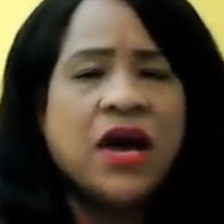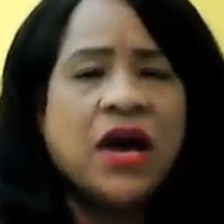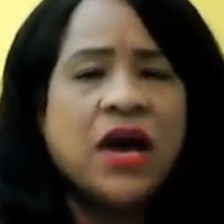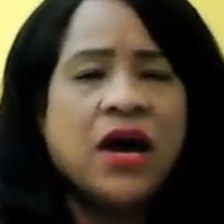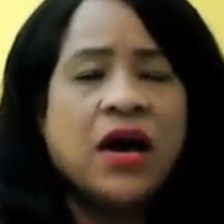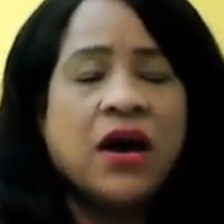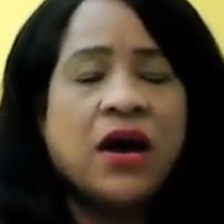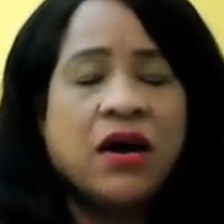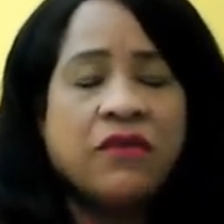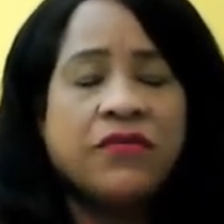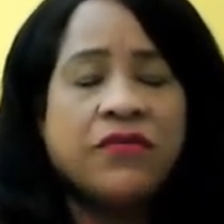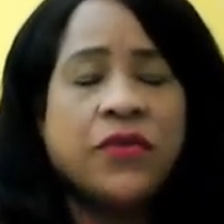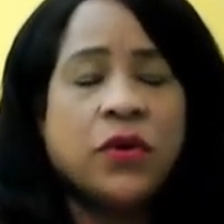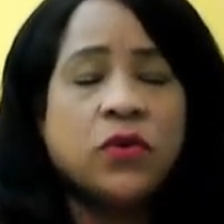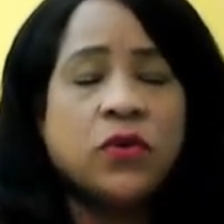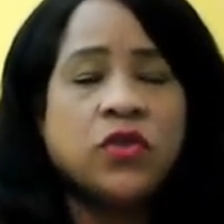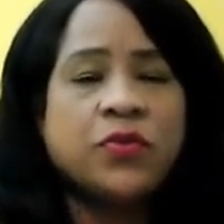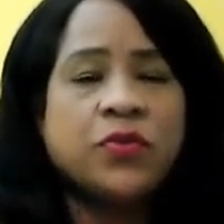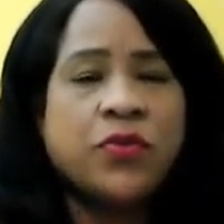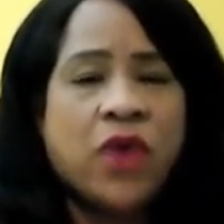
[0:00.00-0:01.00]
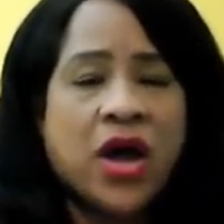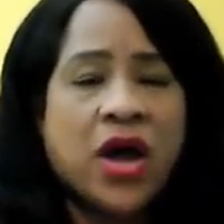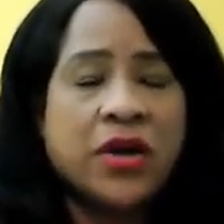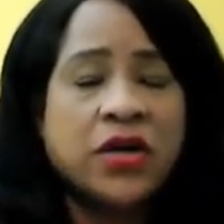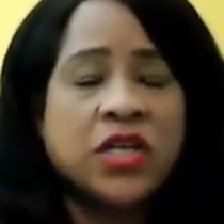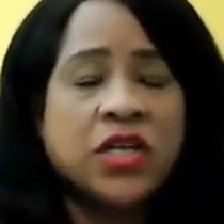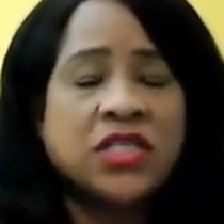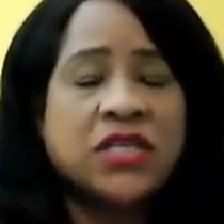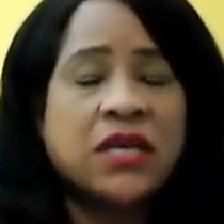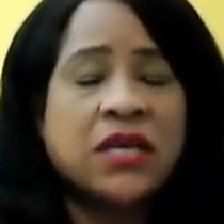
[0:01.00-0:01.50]
of those
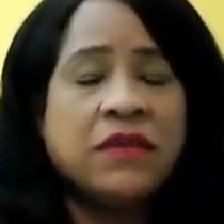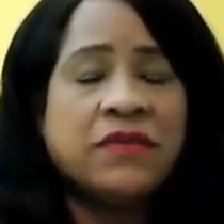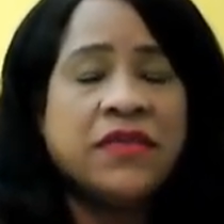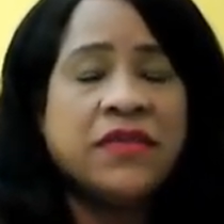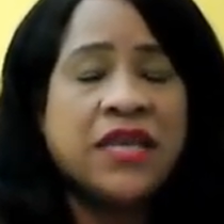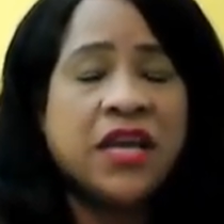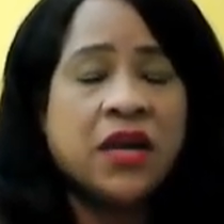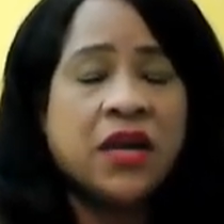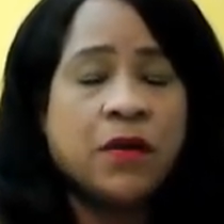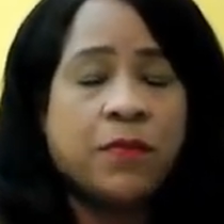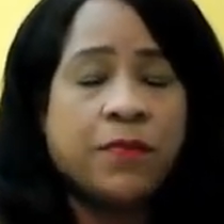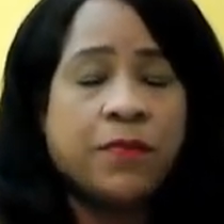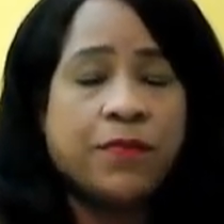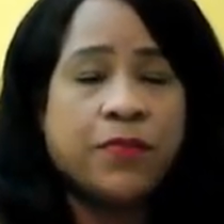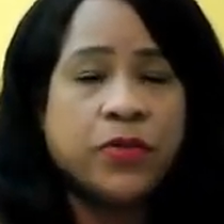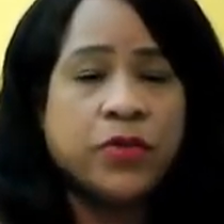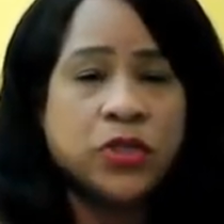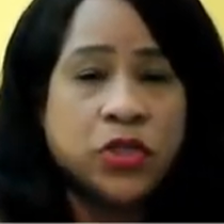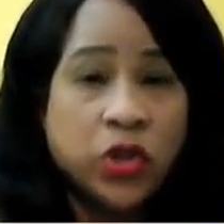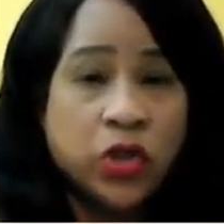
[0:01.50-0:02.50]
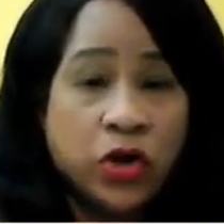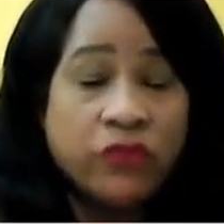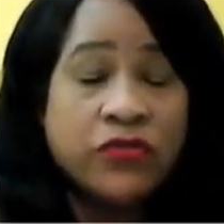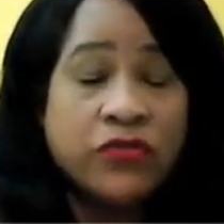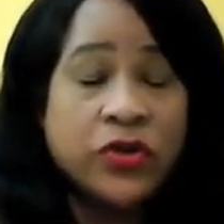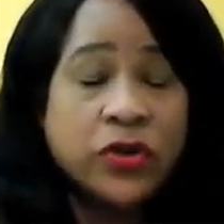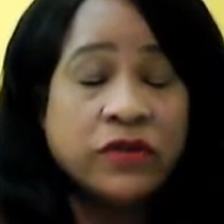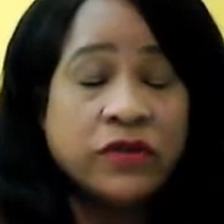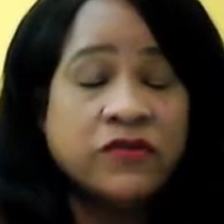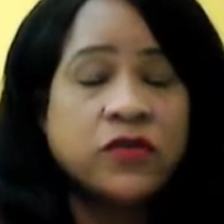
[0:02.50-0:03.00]
products, their
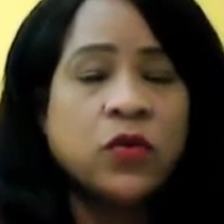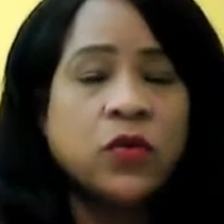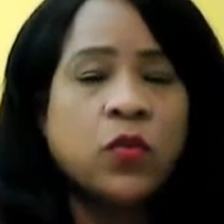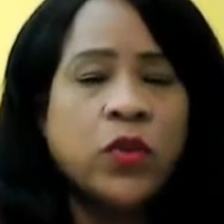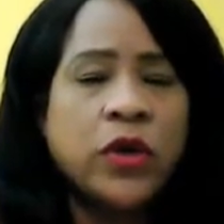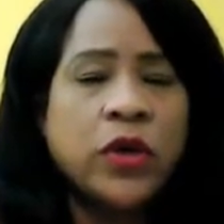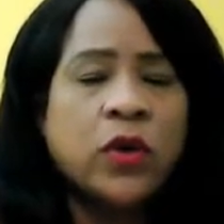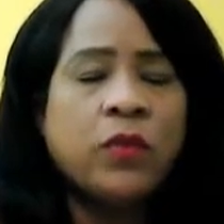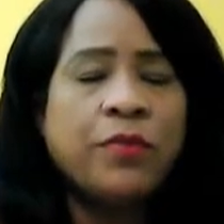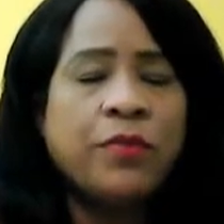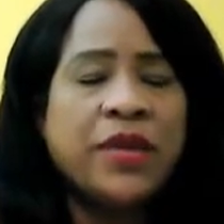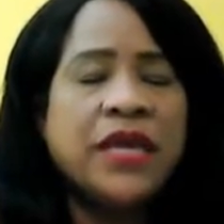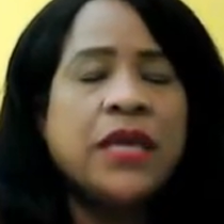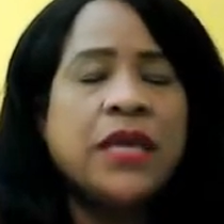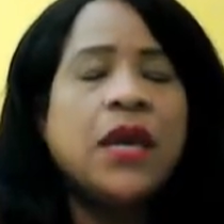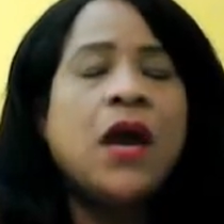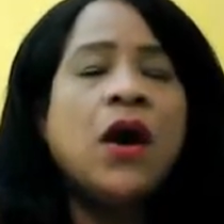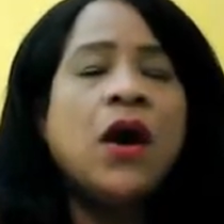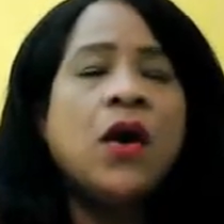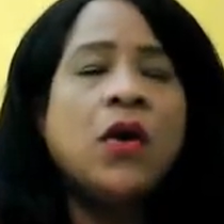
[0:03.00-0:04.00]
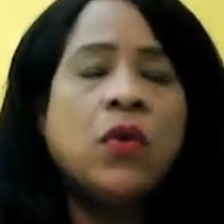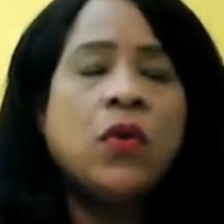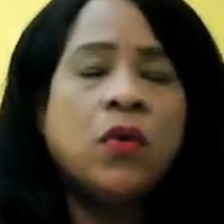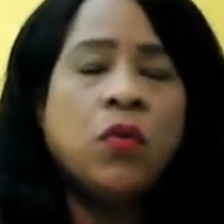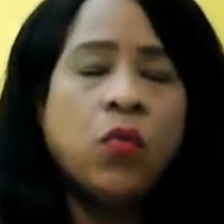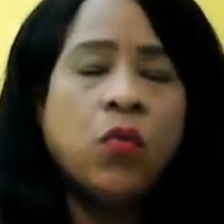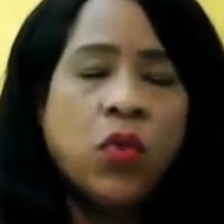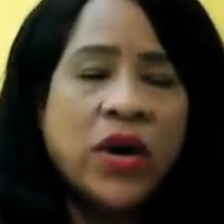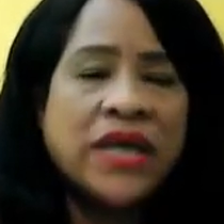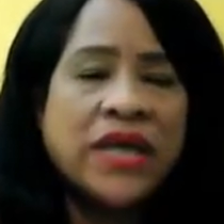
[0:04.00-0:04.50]
preservatives will be
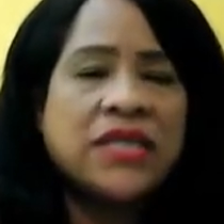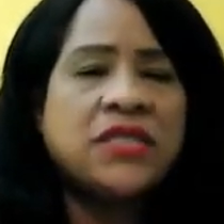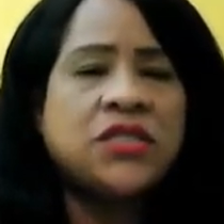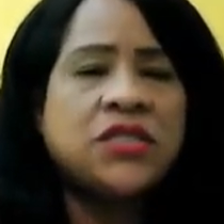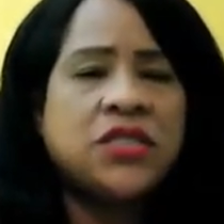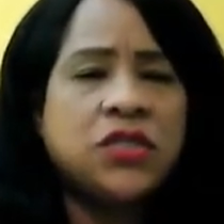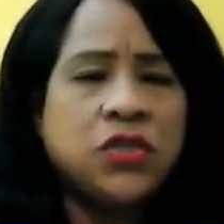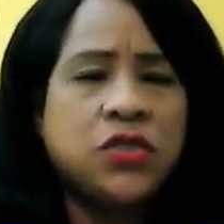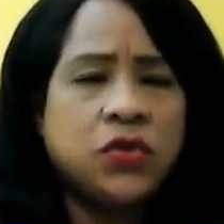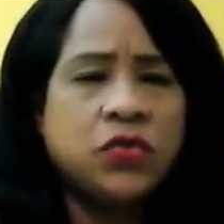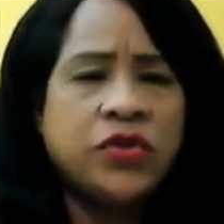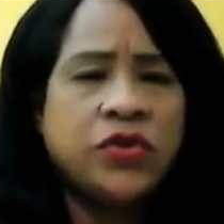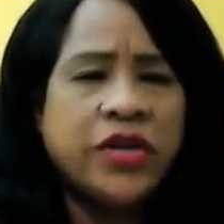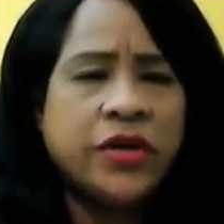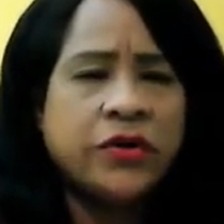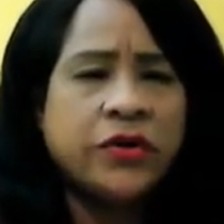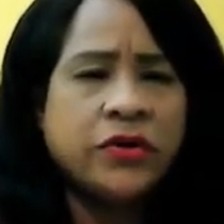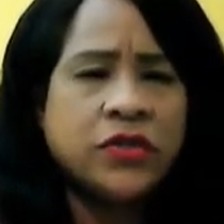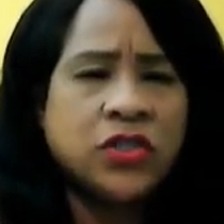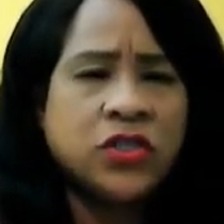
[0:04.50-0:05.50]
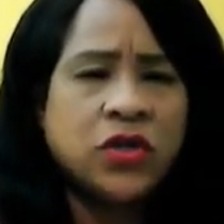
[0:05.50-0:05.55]
1 to 2 years.